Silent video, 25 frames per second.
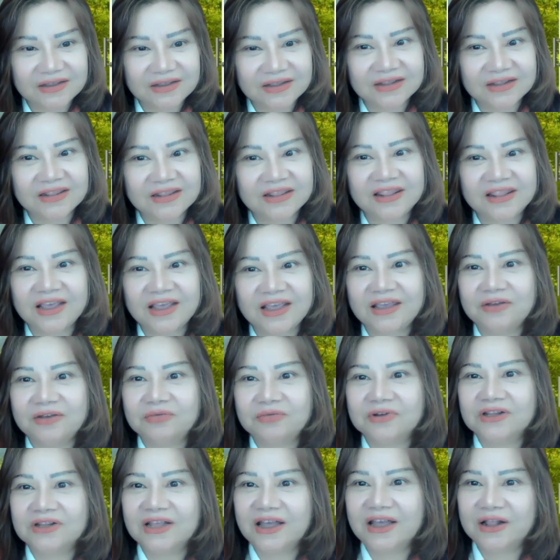they
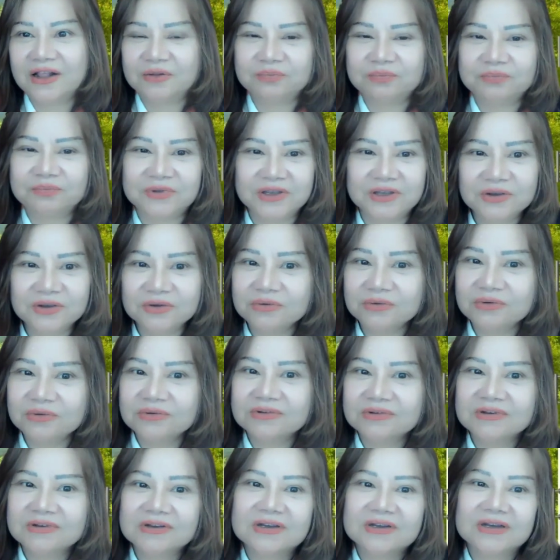will help you
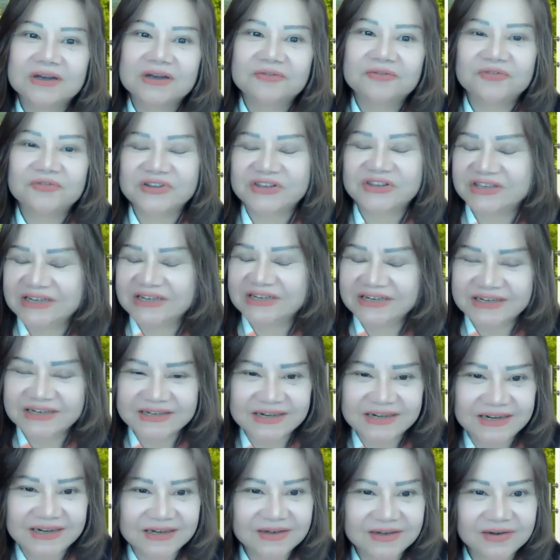
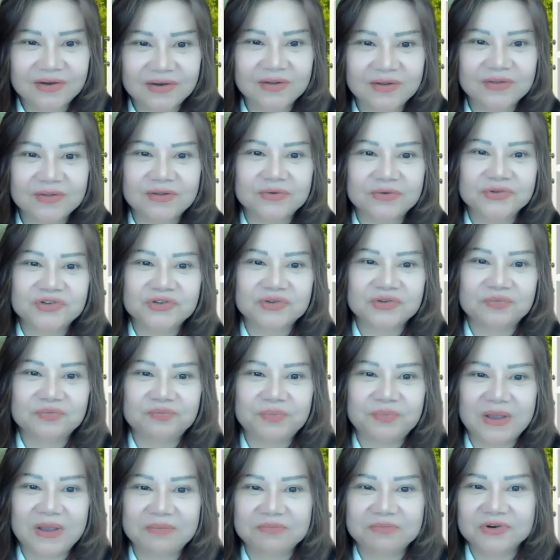facilitate all those
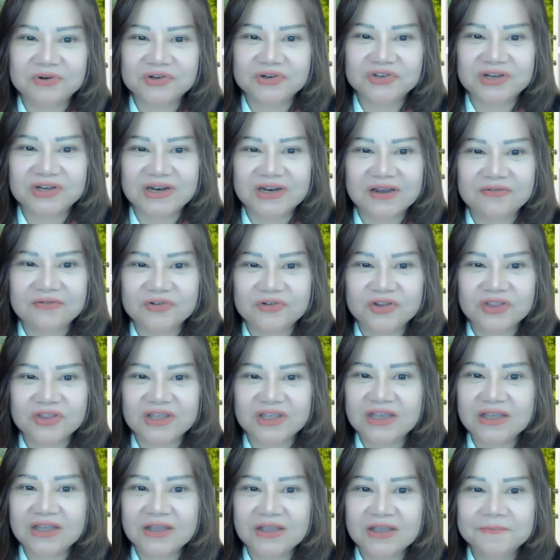papers and
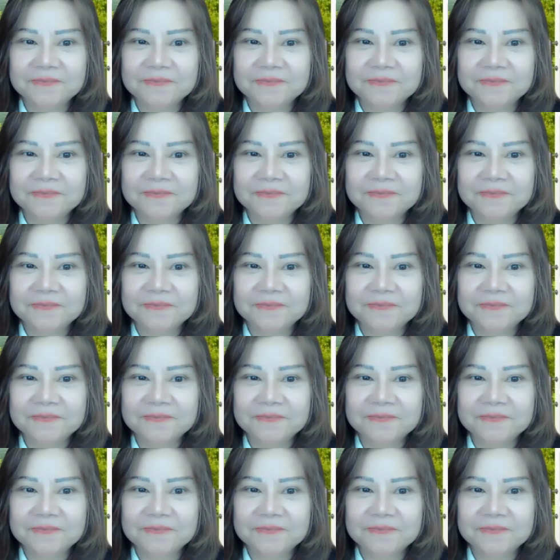everything.